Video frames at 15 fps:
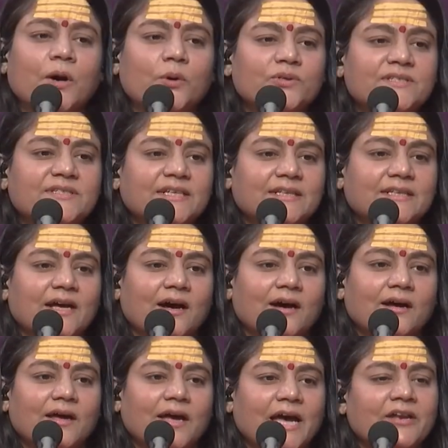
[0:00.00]
about
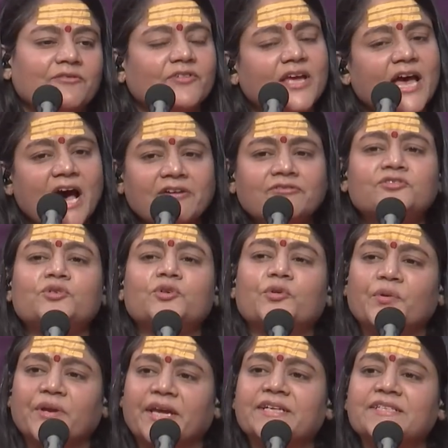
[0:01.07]
Sita and we have to
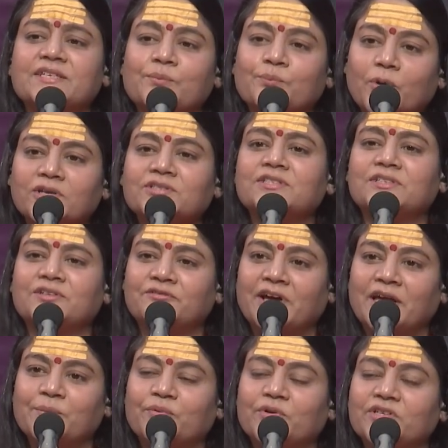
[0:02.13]
create some positive
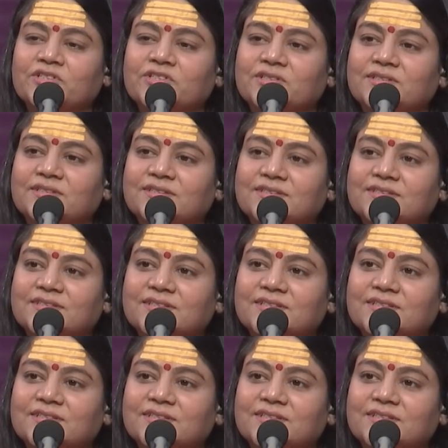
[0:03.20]
vibrations.